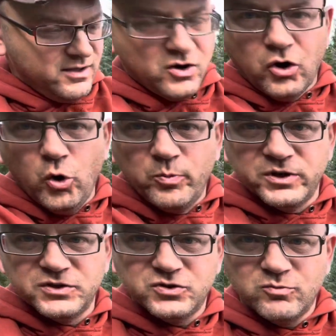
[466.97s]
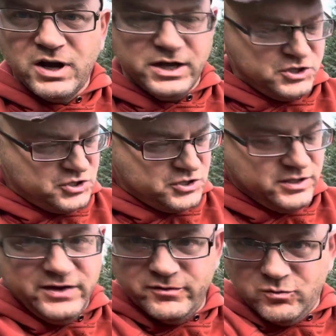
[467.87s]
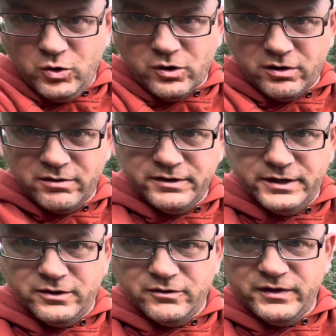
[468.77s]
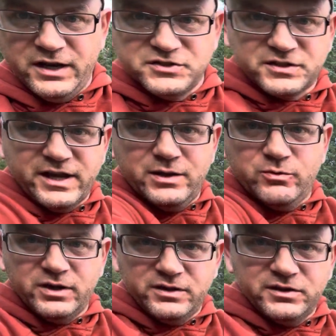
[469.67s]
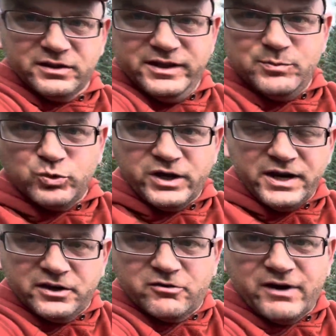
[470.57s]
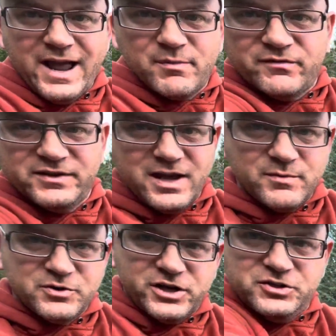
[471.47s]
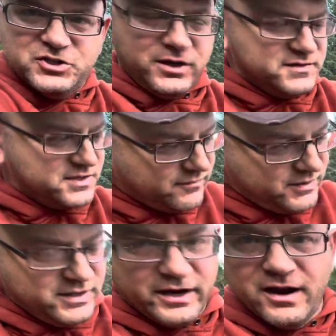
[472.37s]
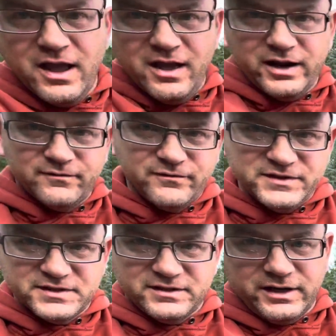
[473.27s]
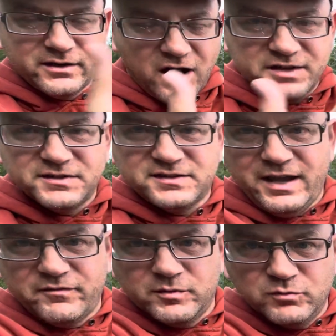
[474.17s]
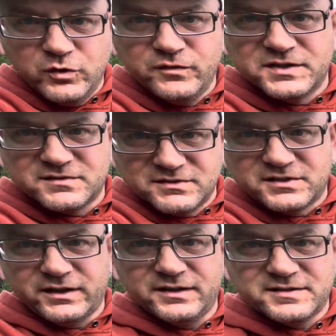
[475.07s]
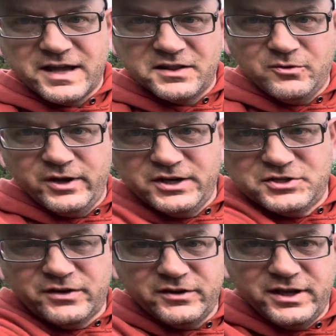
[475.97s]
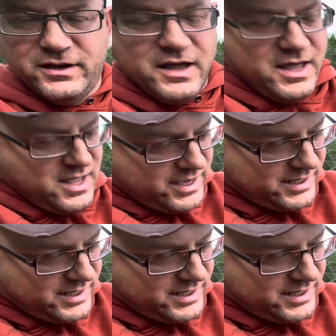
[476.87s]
open too much, even more, then it just kind of, the lip would kind of grab every time I tried to shove stuff in there. I'd consciously have to move this, suck this out of the way, shove it in, and